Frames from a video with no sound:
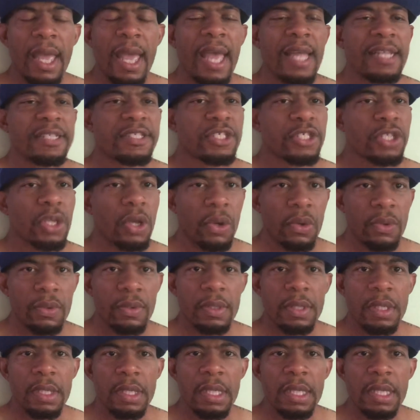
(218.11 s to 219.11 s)
And
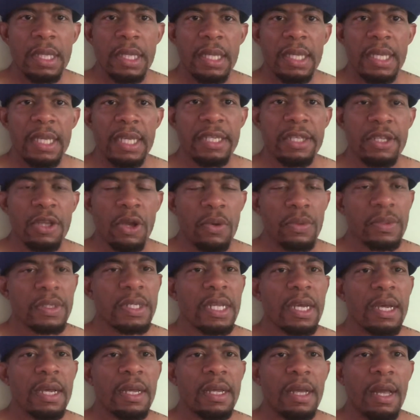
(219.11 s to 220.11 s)
so he
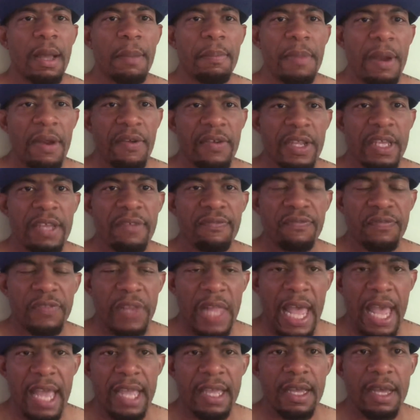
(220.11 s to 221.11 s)
donned the American
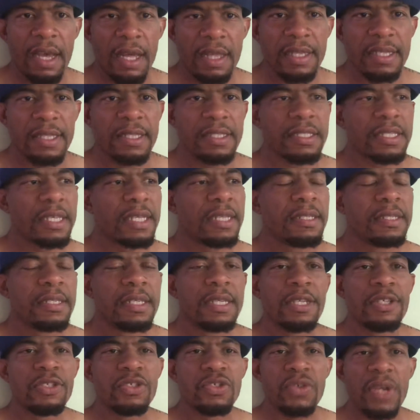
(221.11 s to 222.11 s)
flag colors and
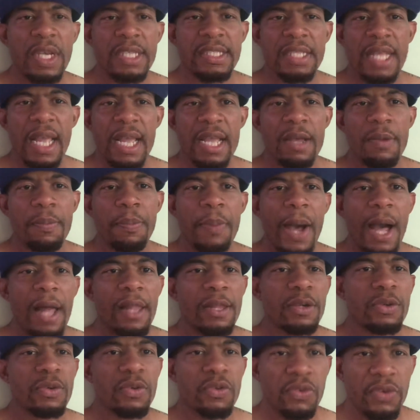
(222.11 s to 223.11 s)
dressed like
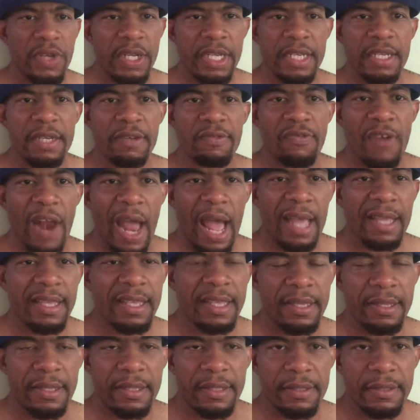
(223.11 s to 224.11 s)
Apollo Creed and
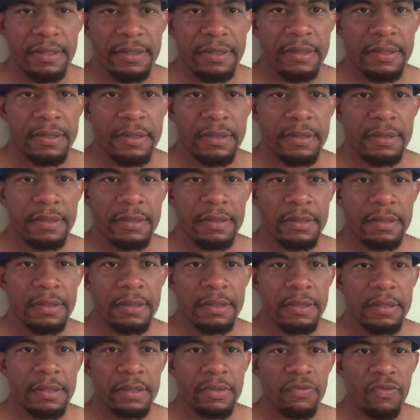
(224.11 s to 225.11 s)
Rocky,
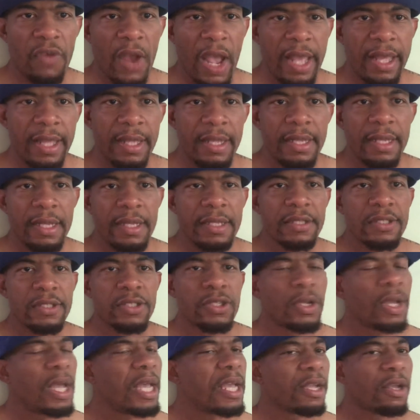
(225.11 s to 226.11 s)
right?
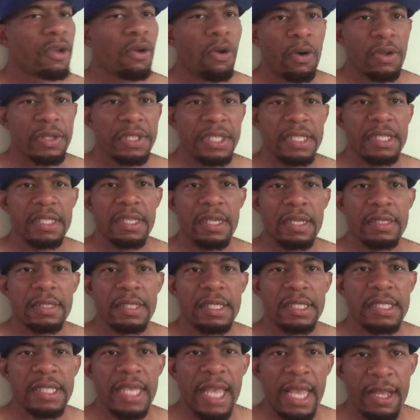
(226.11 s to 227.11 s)
And called it
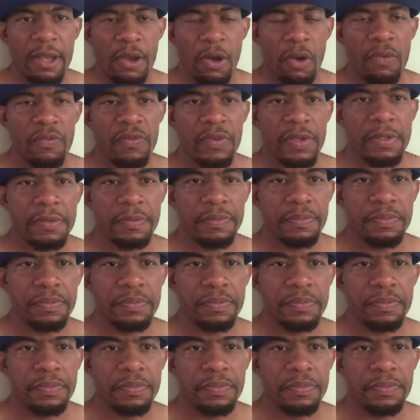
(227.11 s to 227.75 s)
the takeover.